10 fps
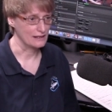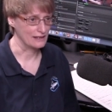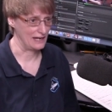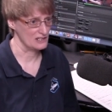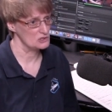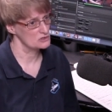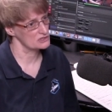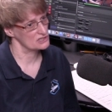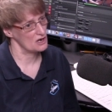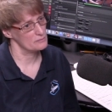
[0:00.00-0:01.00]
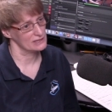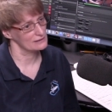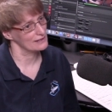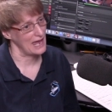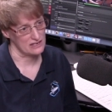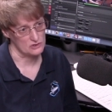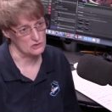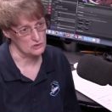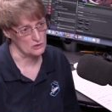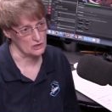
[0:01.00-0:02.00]
can you just come and
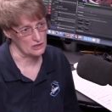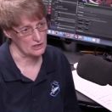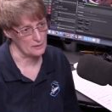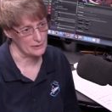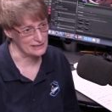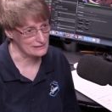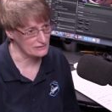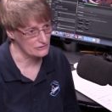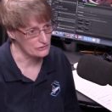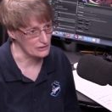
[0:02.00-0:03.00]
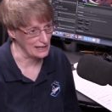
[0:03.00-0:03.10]
lend your opinions